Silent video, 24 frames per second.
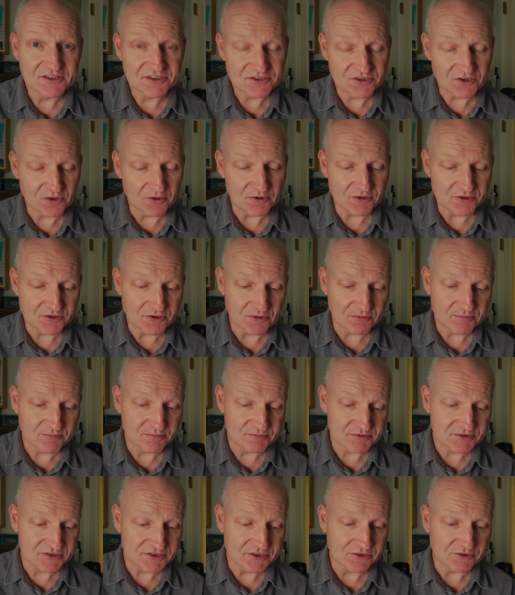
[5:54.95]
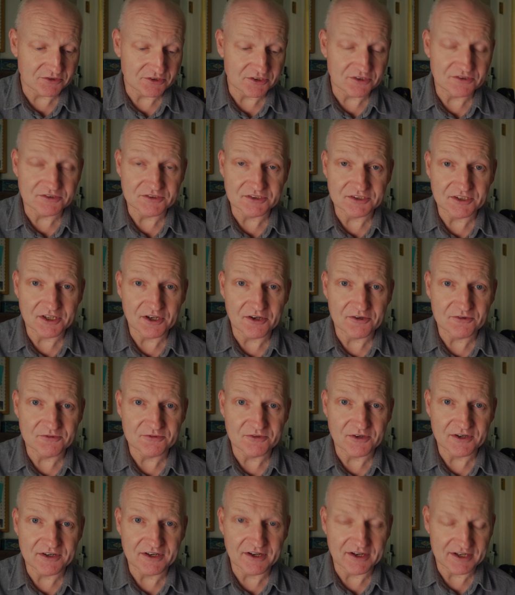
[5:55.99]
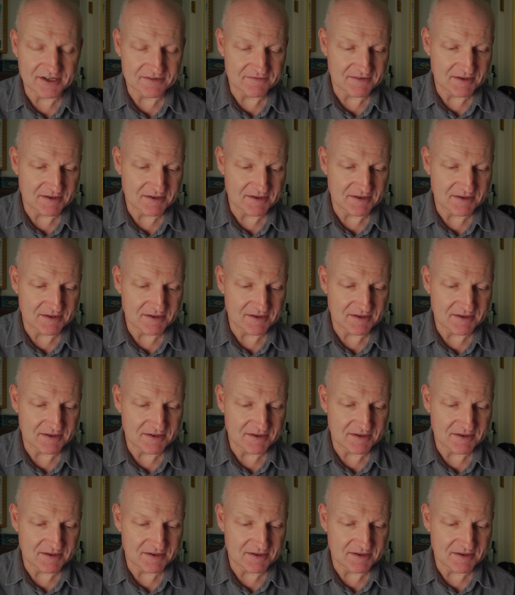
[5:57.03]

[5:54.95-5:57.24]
you're still good to go for a night